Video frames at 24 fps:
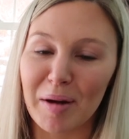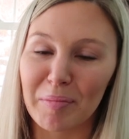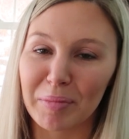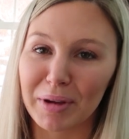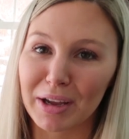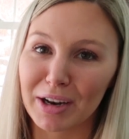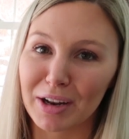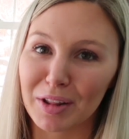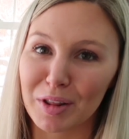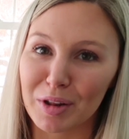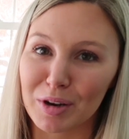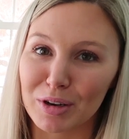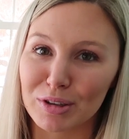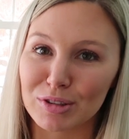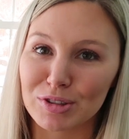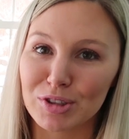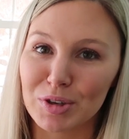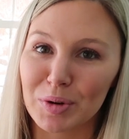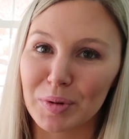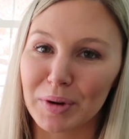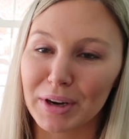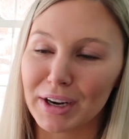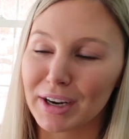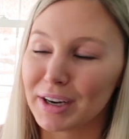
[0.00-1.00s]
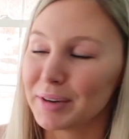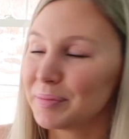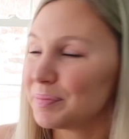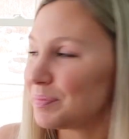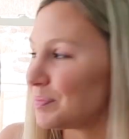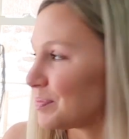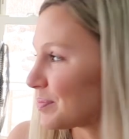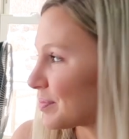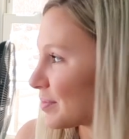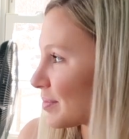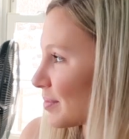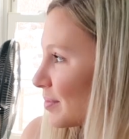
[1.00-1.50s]
Get a little tour.
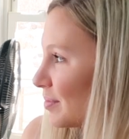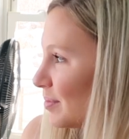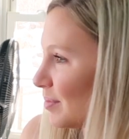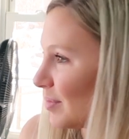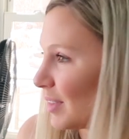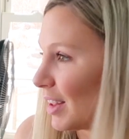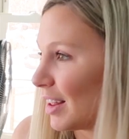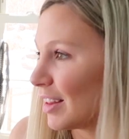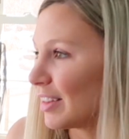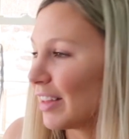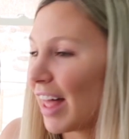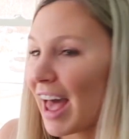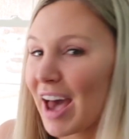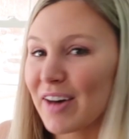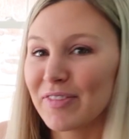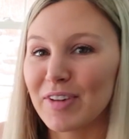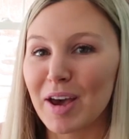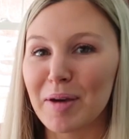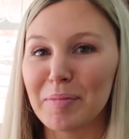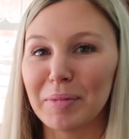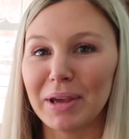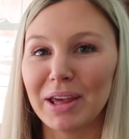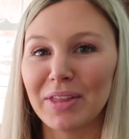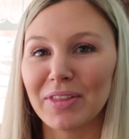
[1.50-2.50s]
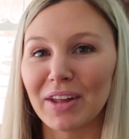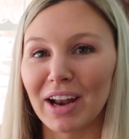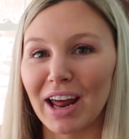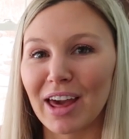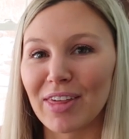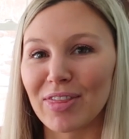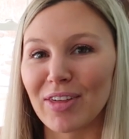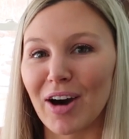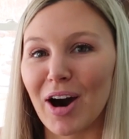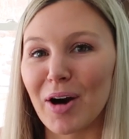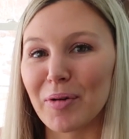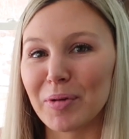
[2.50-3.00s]
Laugh at me that
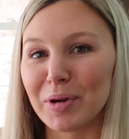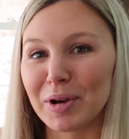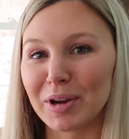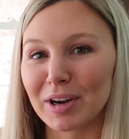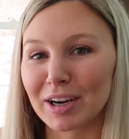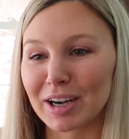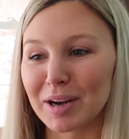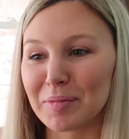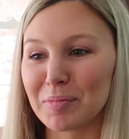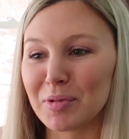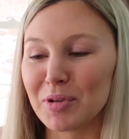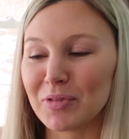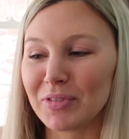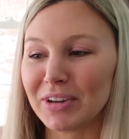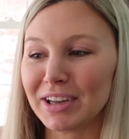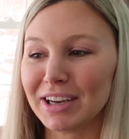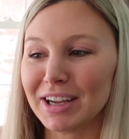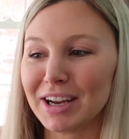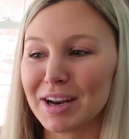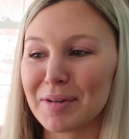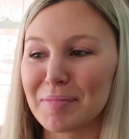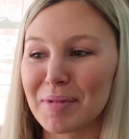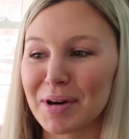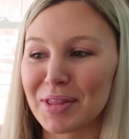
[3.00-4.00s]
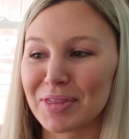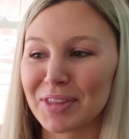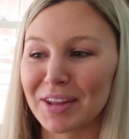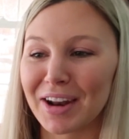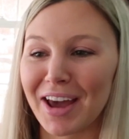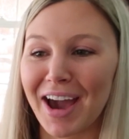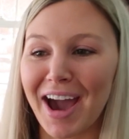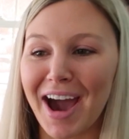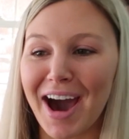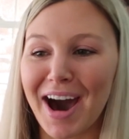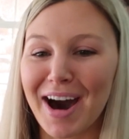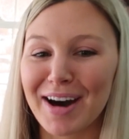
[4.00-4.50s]
I thought we were going to move in a month and
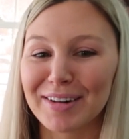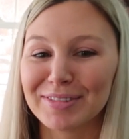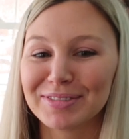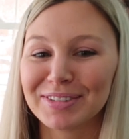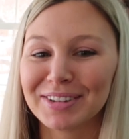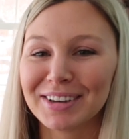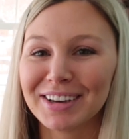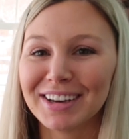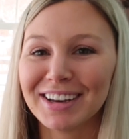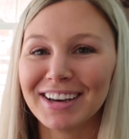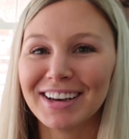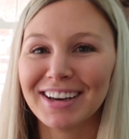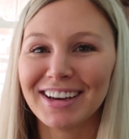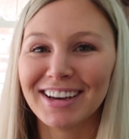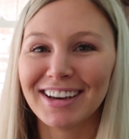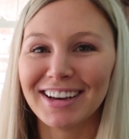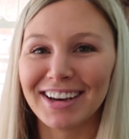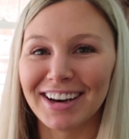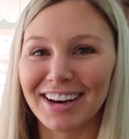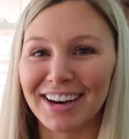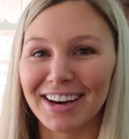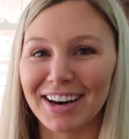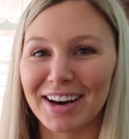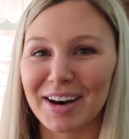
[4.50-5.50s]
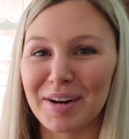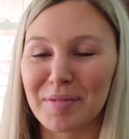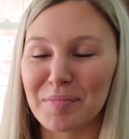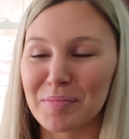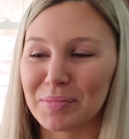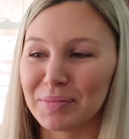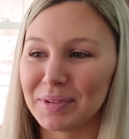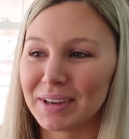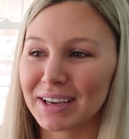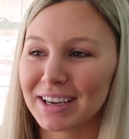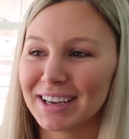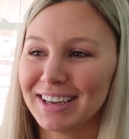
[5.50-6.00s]
a half,
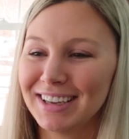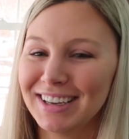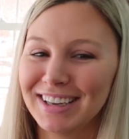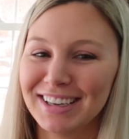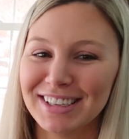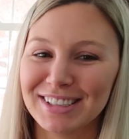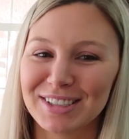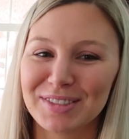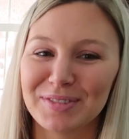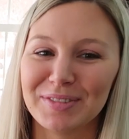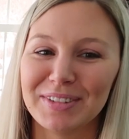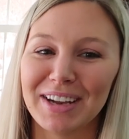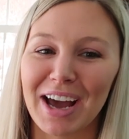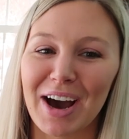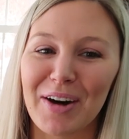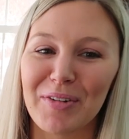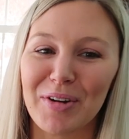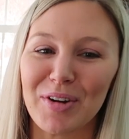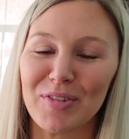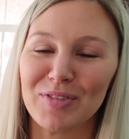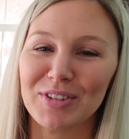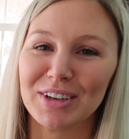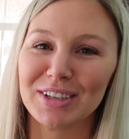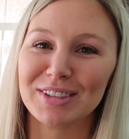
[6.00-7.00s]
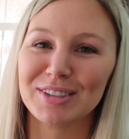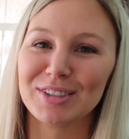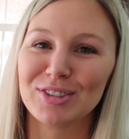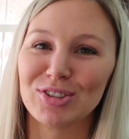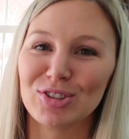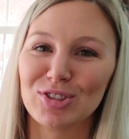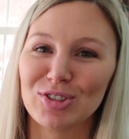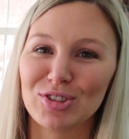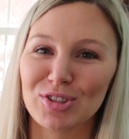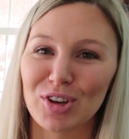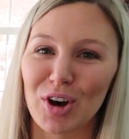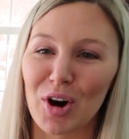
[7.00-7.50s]
because now we've done
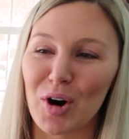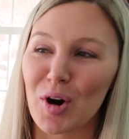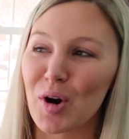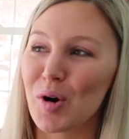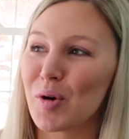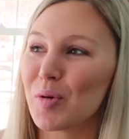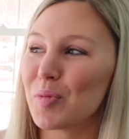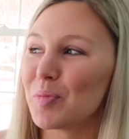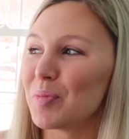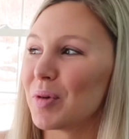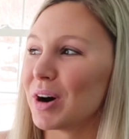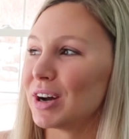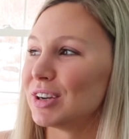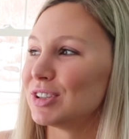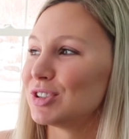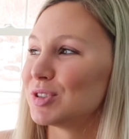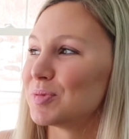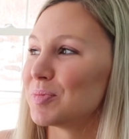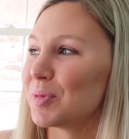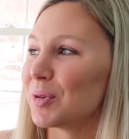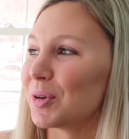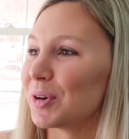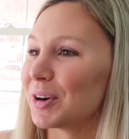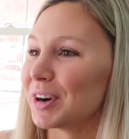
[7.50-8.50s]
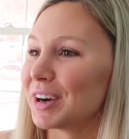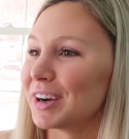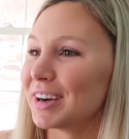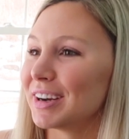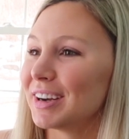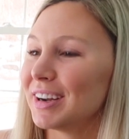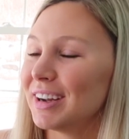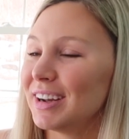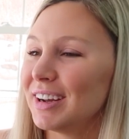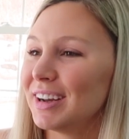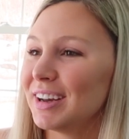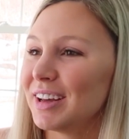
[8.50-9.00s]
so much
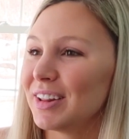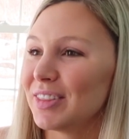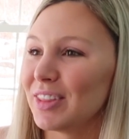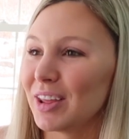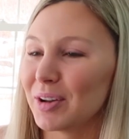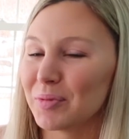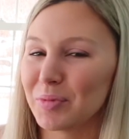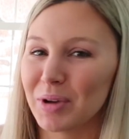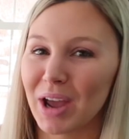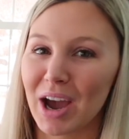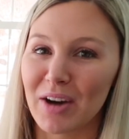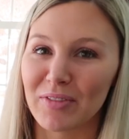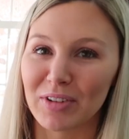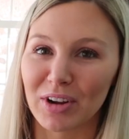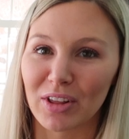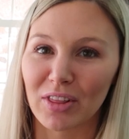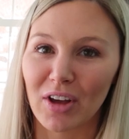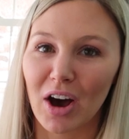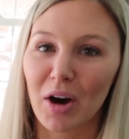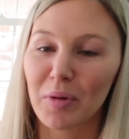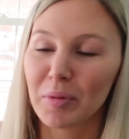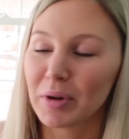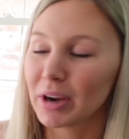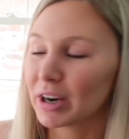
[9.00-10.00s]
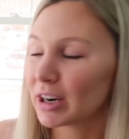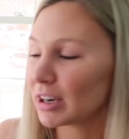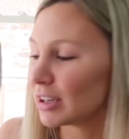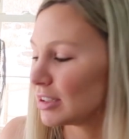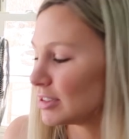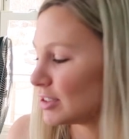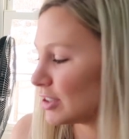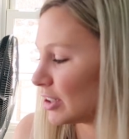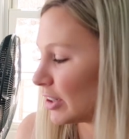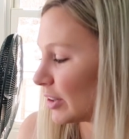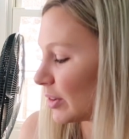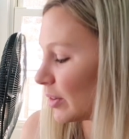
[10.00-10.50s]
more than we ever thought we were
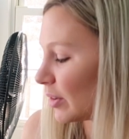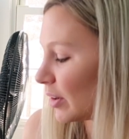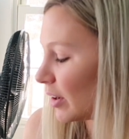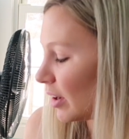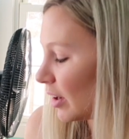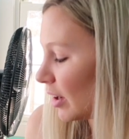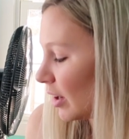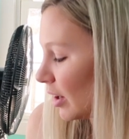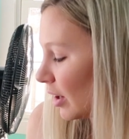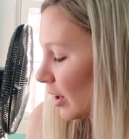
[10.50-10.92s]
going to do.